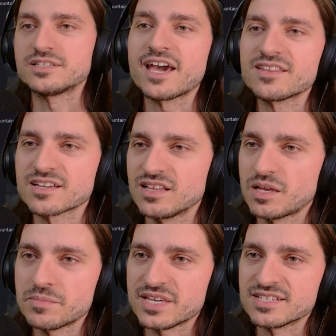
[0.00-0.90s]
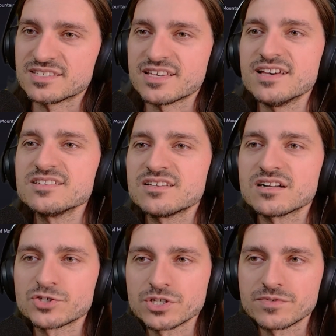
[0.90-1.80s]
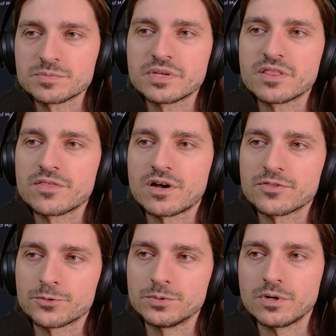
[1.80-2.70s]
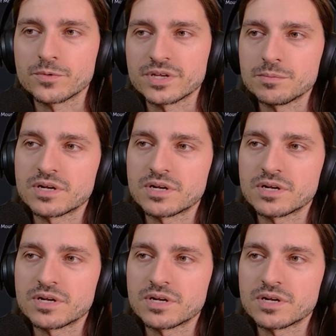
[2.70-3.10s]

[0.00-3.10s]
Dan the Colombian says, not sure if it's been thought through already,